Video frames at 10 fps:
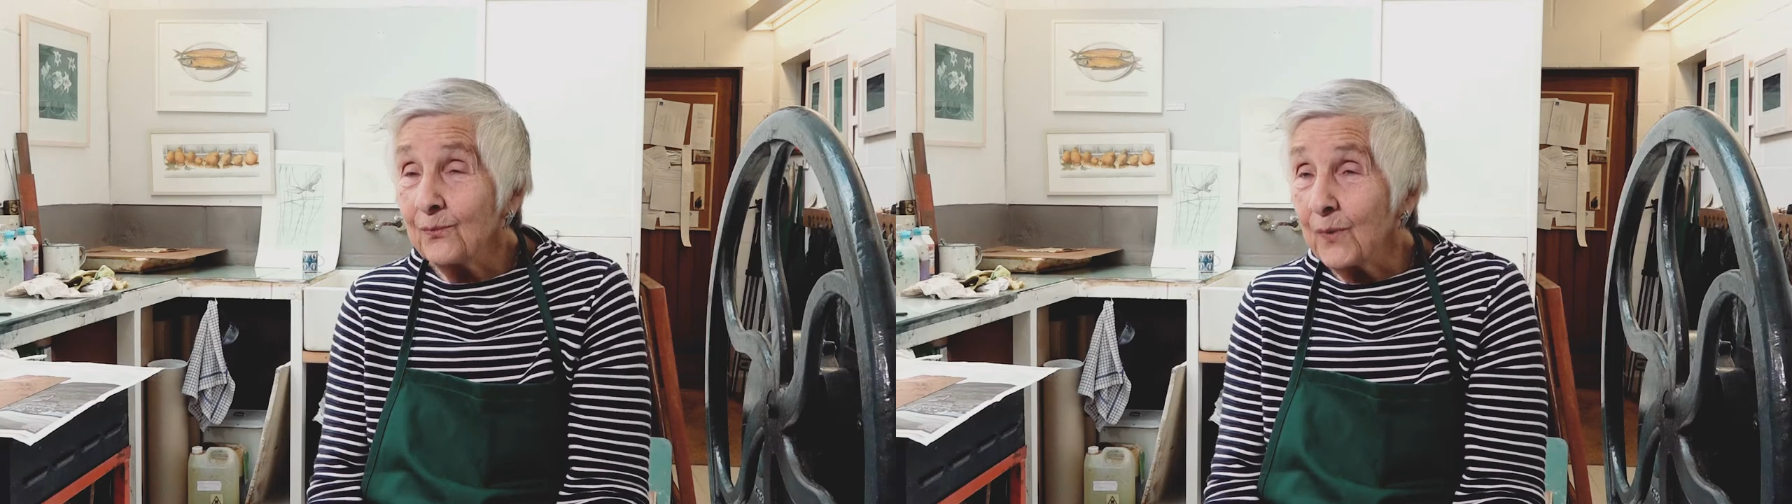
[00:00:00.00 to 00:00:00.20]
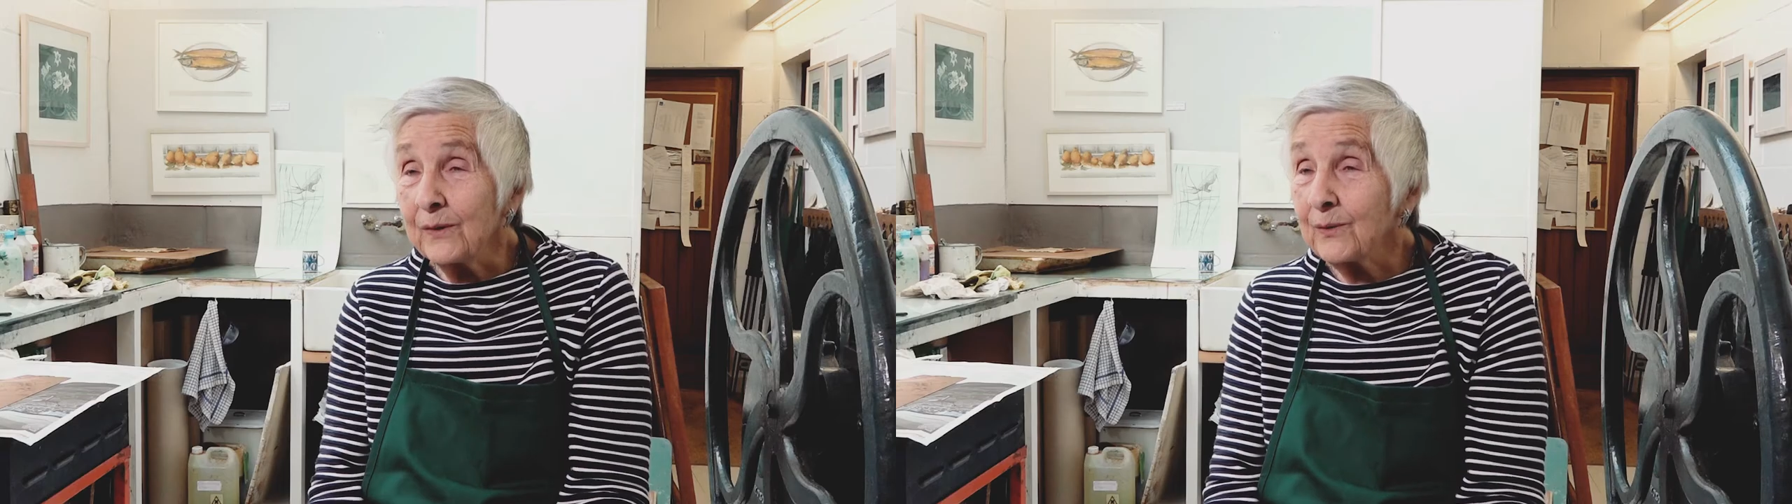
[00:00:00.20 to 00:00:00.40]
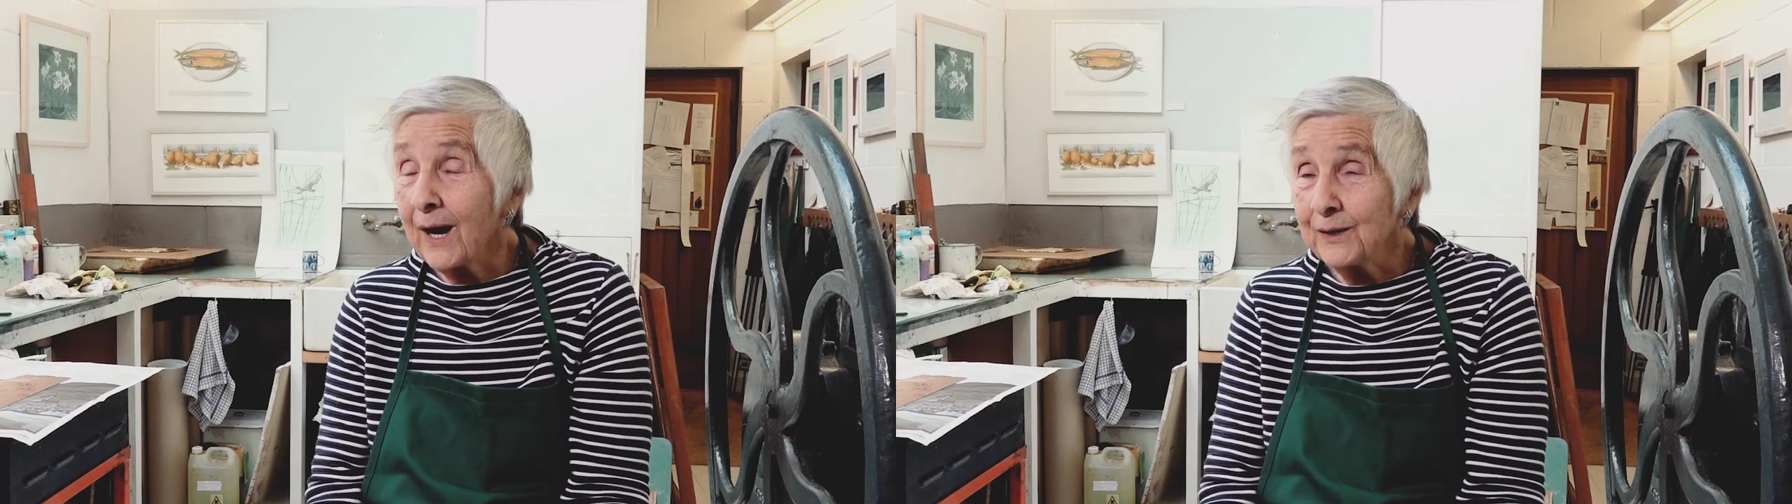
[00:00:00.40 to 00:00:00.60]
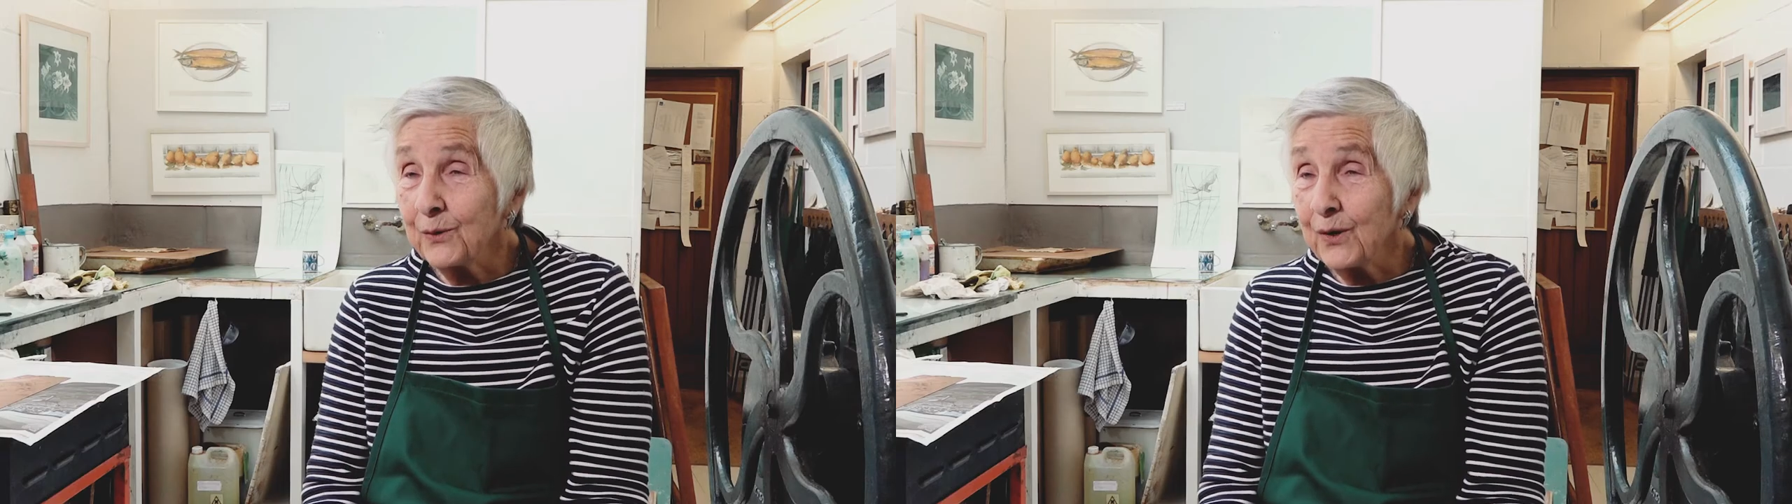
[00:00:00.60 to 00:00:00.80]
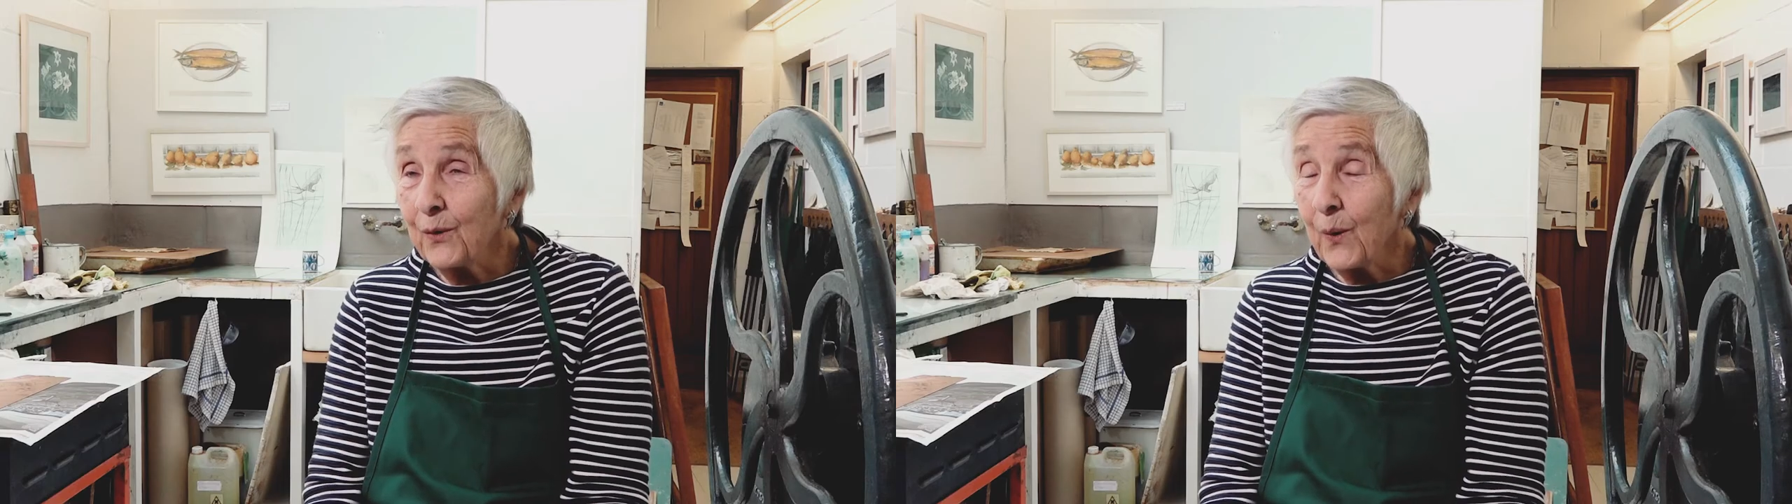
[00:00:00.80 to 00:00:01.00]
went I
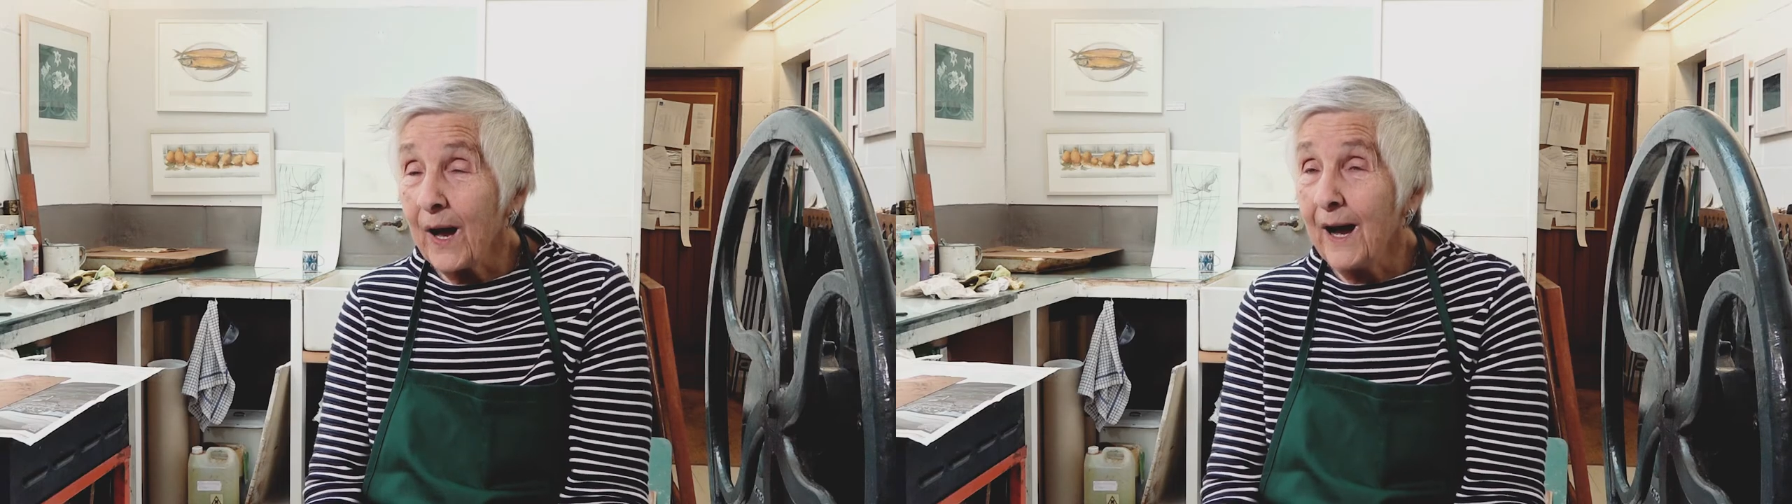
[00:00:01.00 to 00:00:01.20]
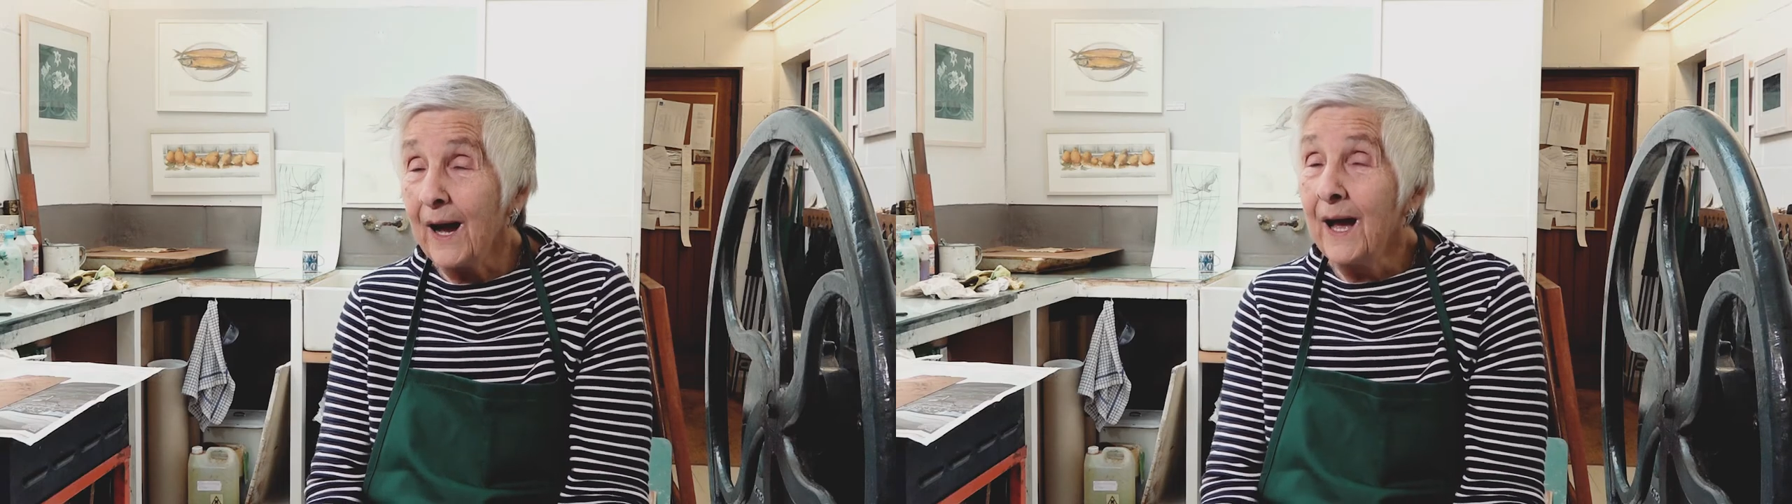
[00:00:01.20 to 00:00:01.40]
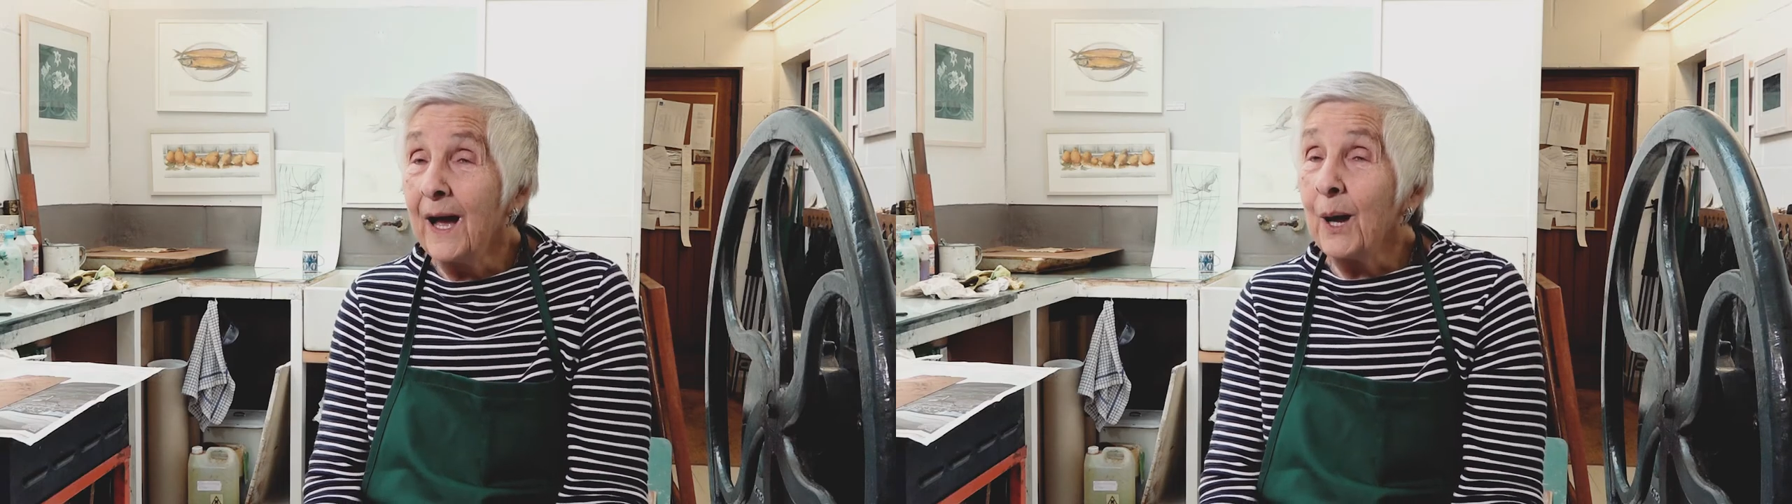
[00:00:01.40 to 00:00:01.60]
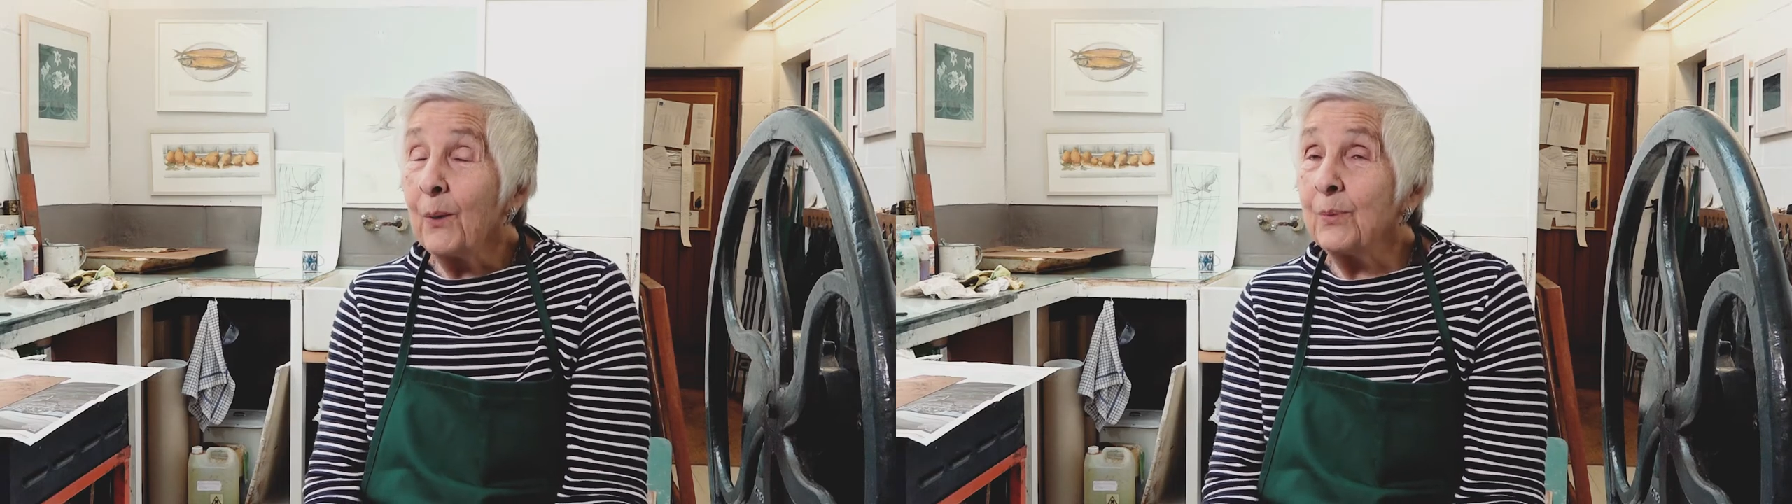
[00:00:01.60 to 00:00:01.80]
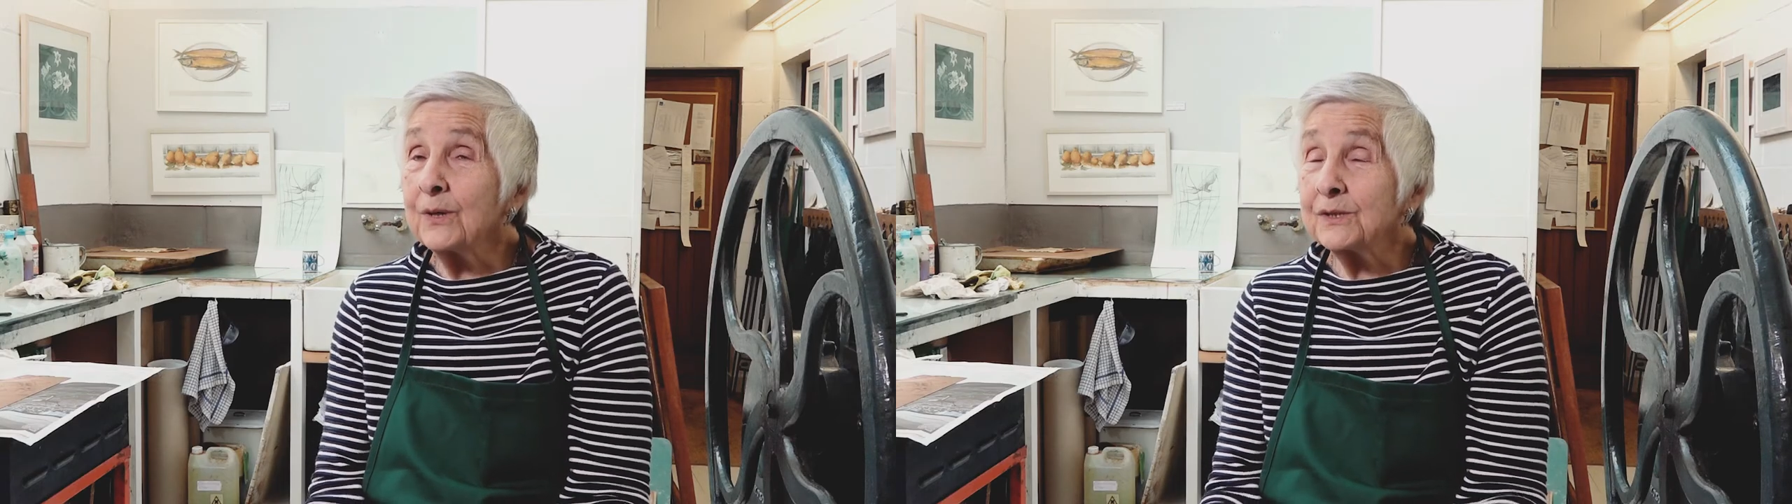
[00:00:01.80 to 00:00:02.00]
don't know where.
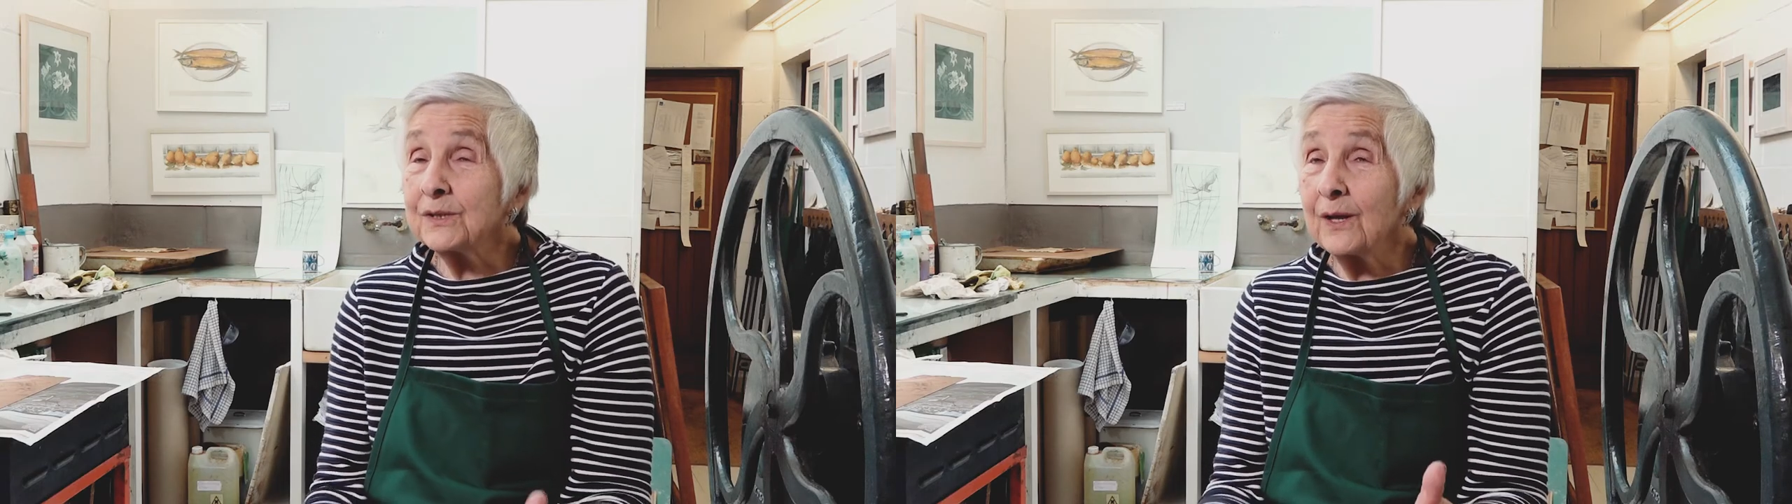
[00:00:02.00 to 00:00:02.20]
But